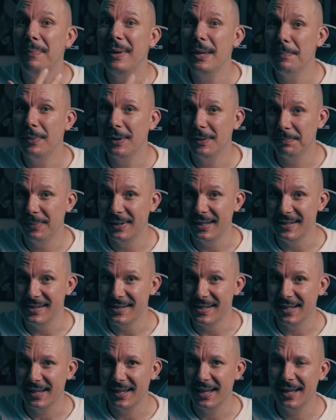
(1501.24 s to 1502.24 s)

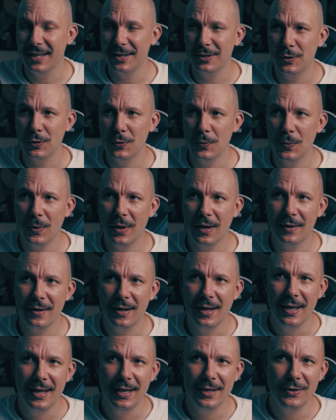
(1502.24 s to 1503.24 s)
people-pleasing, and you are
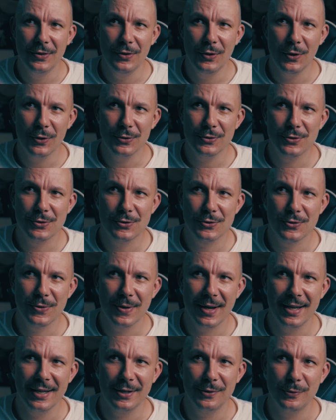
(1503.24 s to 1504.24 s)
not
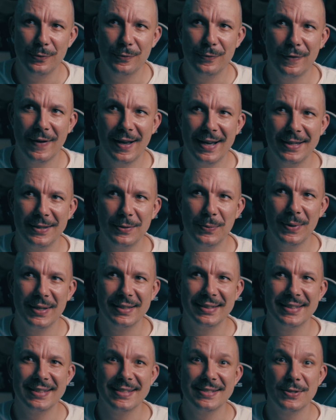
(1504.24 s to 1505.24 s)
trying to find
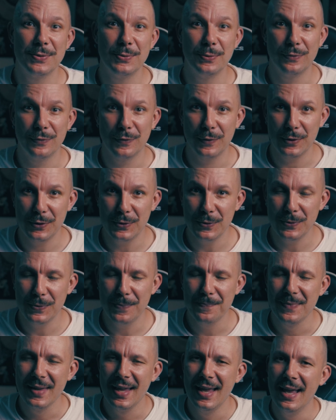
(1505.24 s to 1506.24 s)
what is good for you,
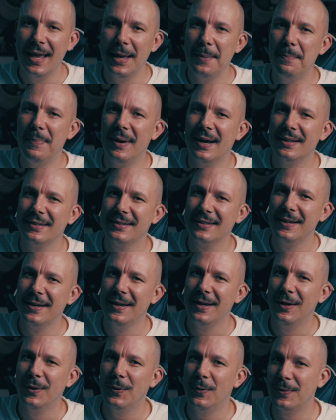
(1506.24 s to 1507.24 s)
but,
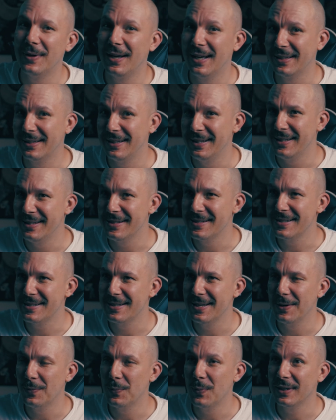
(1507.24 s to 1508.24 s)
or at least
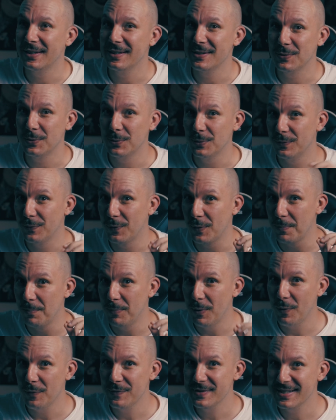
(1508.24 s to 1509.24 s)
what is good for
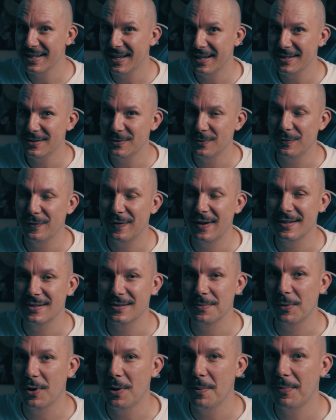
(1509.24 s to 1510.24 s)
both sides, to find
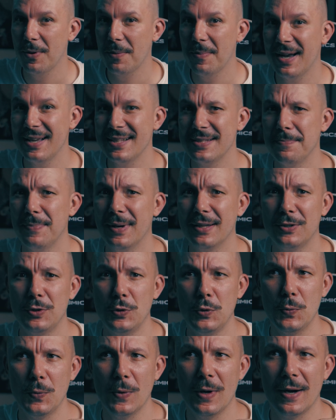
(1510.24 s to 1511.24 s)
some compromise, but
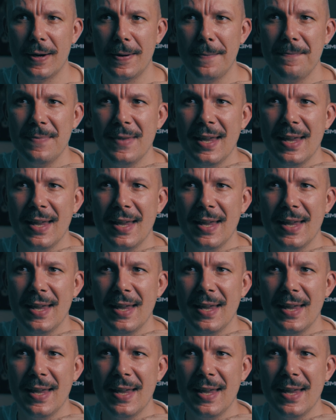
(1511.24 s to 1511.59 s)
you are